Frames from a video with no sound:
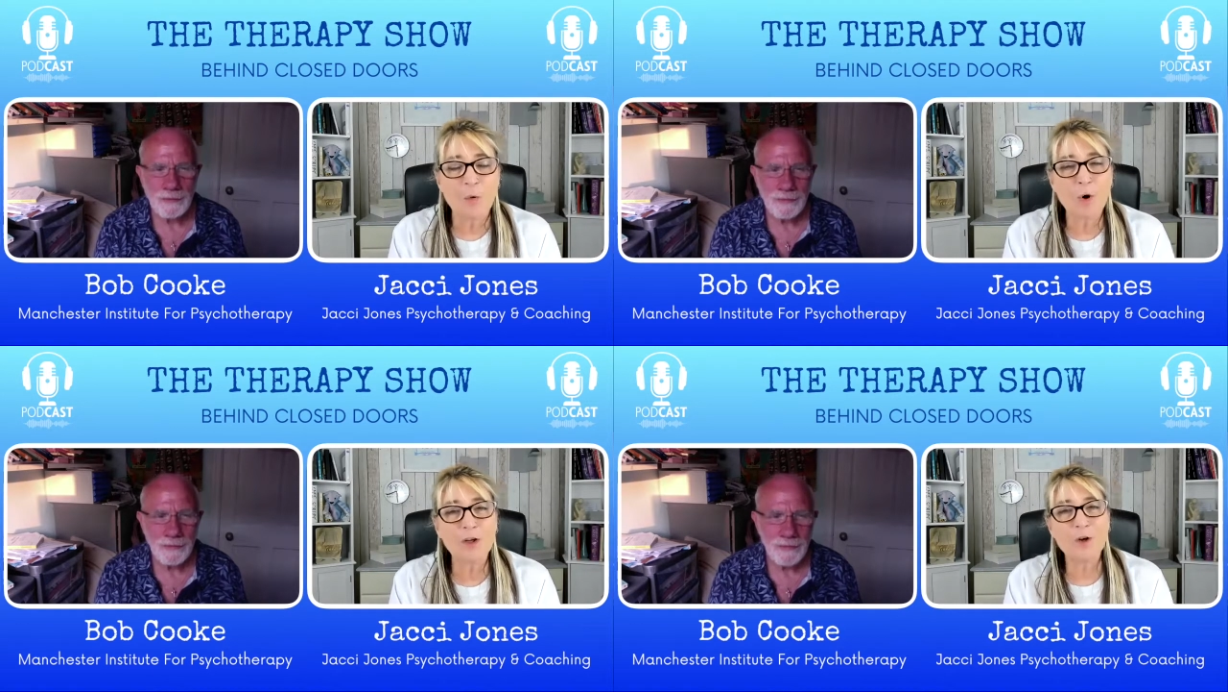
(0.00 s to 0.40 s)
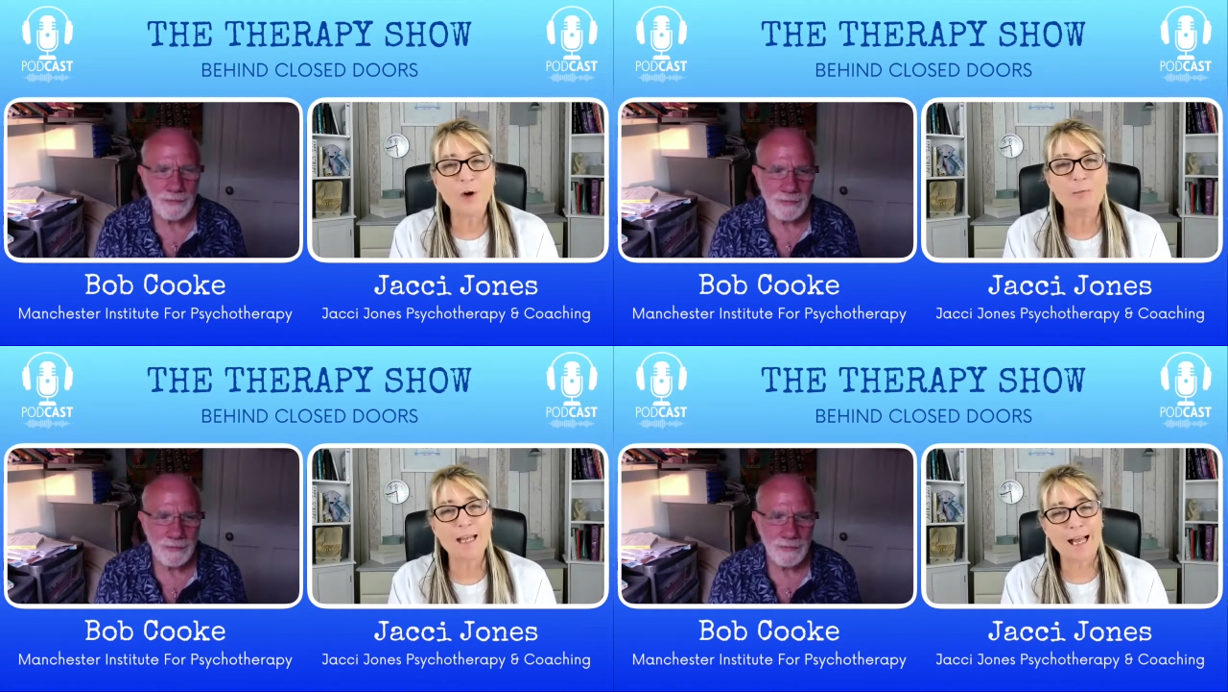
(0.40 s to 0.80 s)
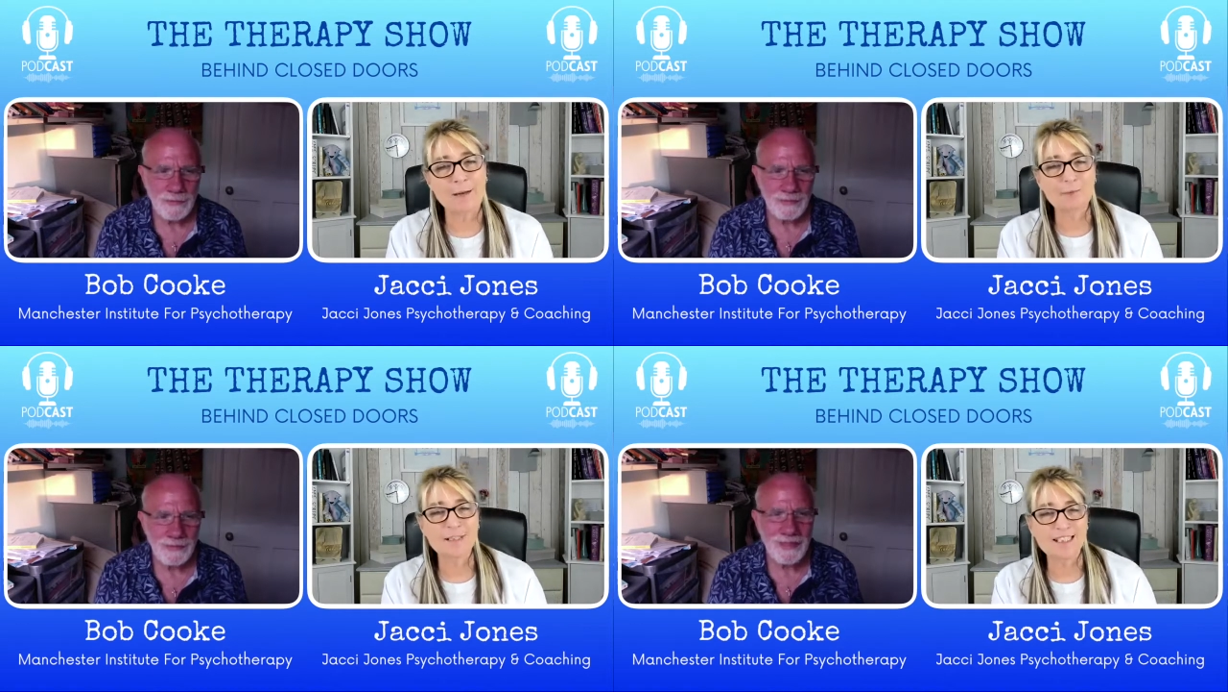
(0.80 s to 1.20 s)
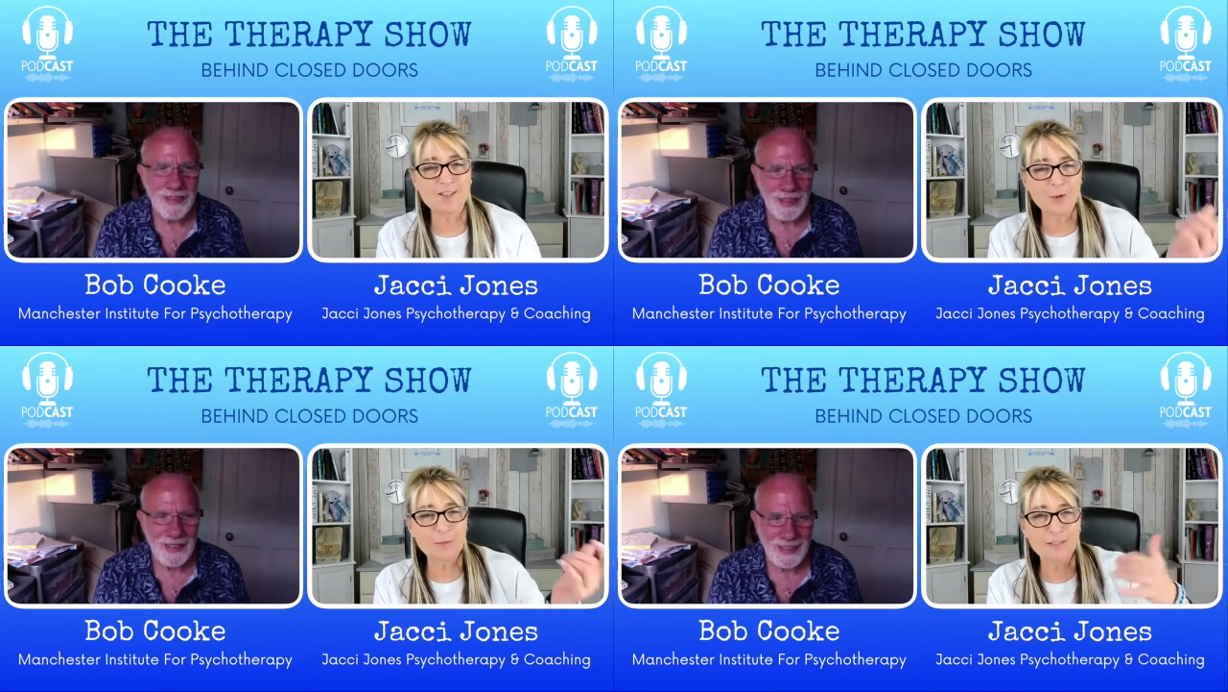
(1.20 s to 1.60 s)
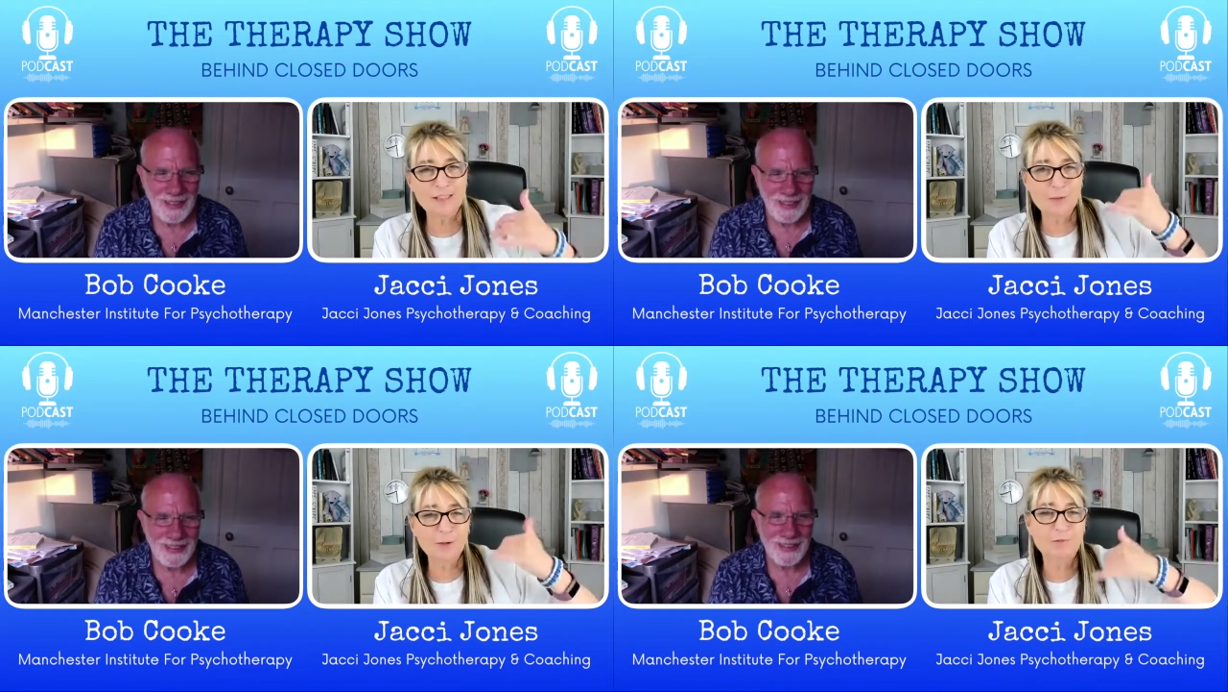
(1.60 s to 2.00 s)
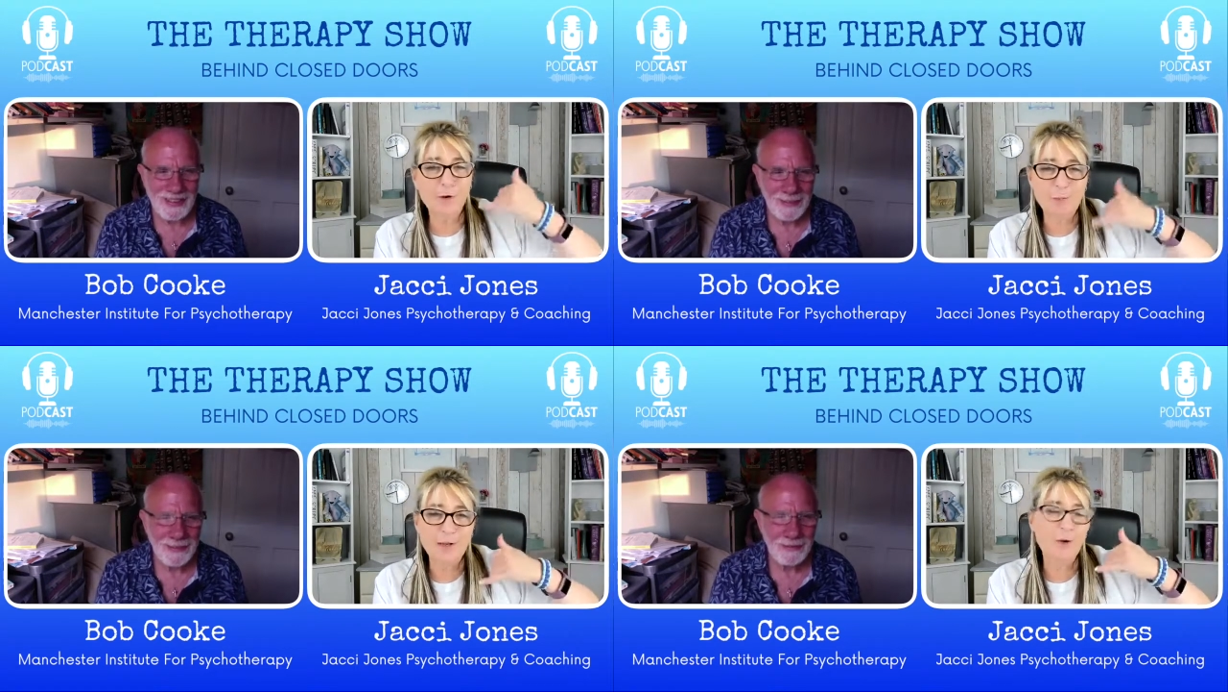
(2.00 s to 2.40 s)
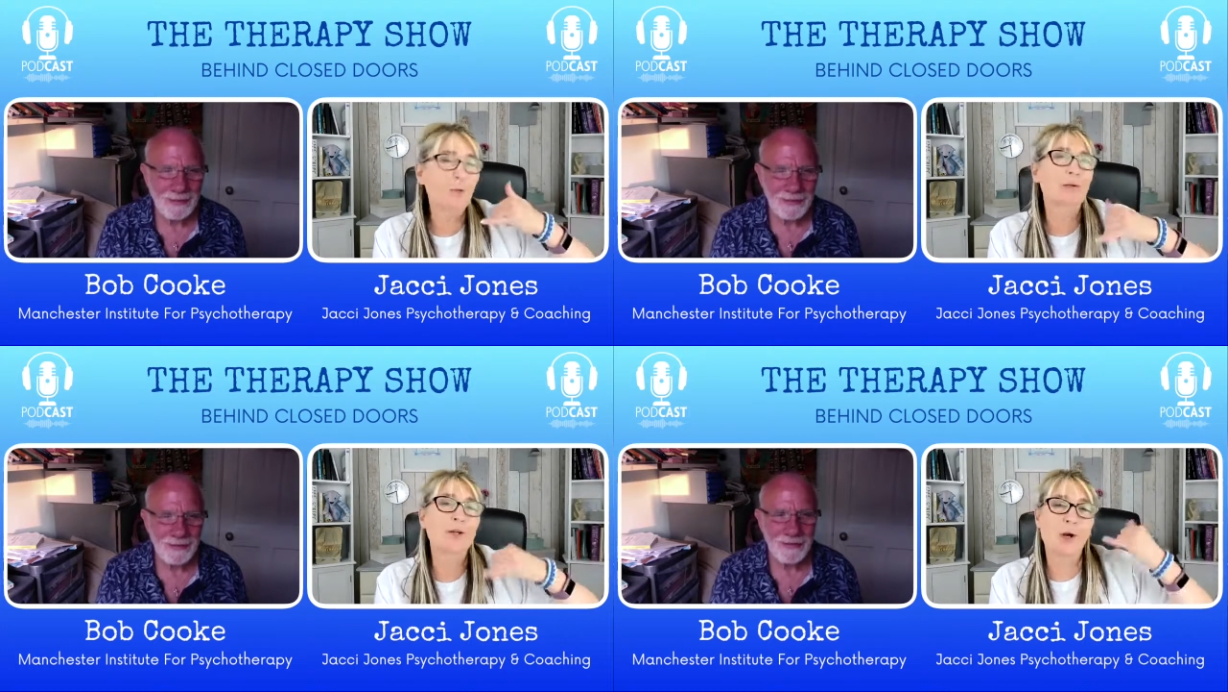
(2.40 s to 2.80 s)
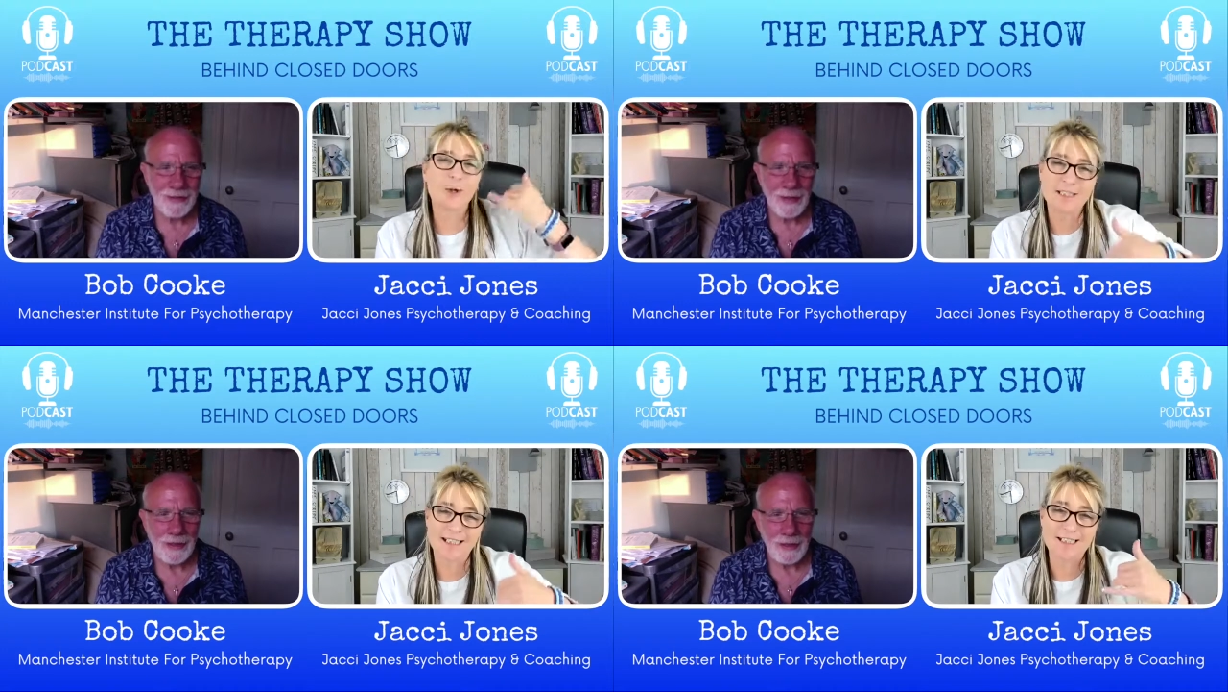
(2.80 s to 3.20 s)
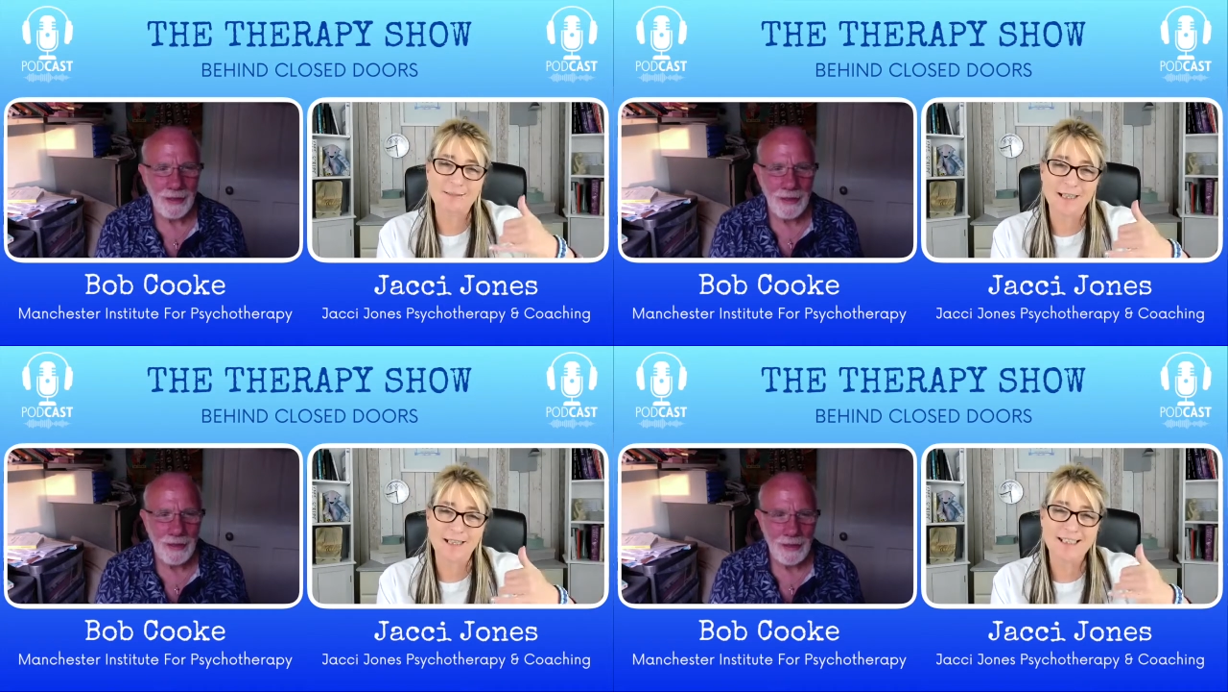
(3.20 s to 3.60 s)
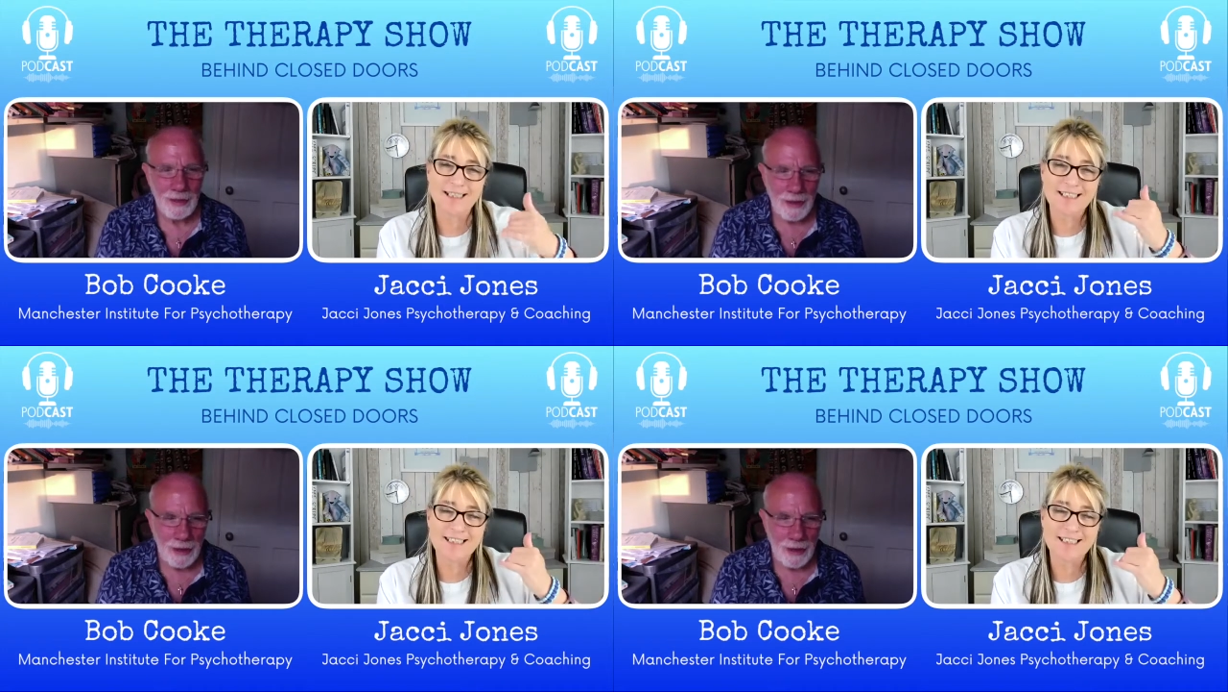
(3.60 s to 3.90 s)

Speaker 1: what normally happens is somebody will phone me up and contact me and